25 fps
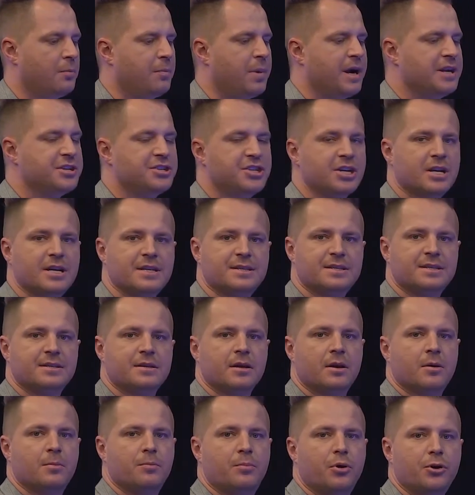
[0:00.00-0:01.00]
by just
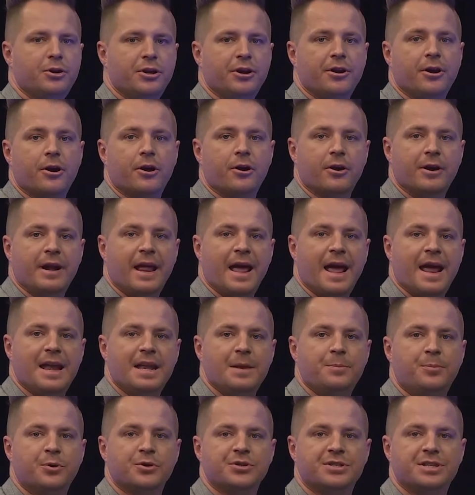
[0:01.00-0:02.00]
putting her in any
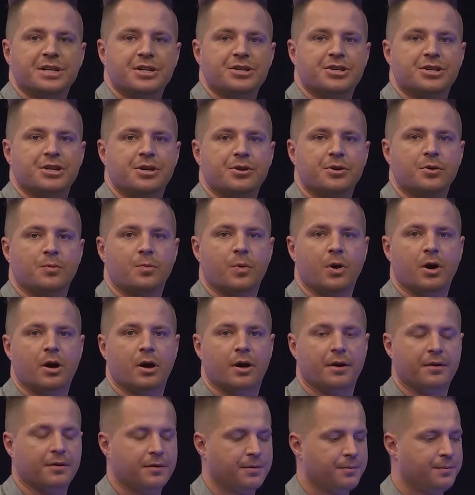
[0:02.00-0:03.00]
position you
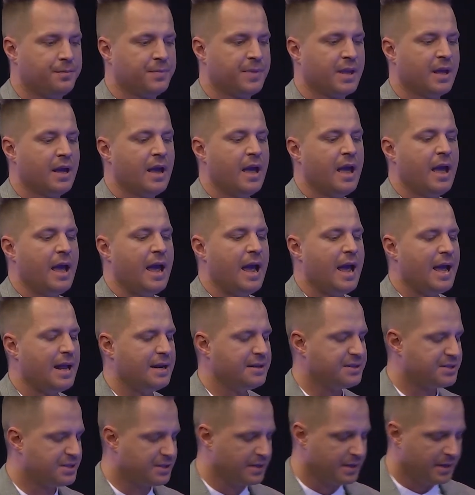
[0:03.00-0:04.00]
want.
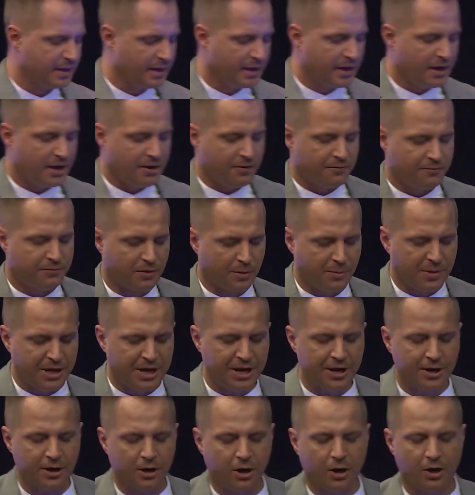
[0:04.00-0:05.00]
And from
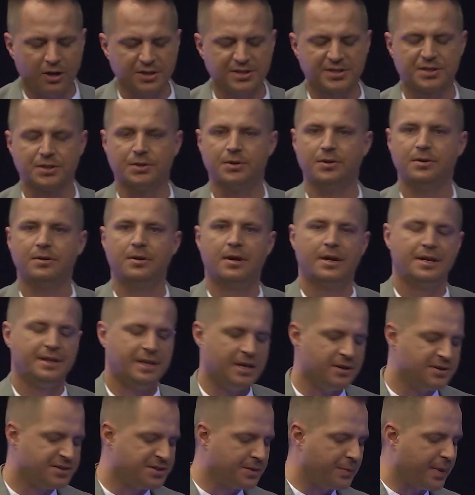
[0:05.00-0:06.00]
here also, there's a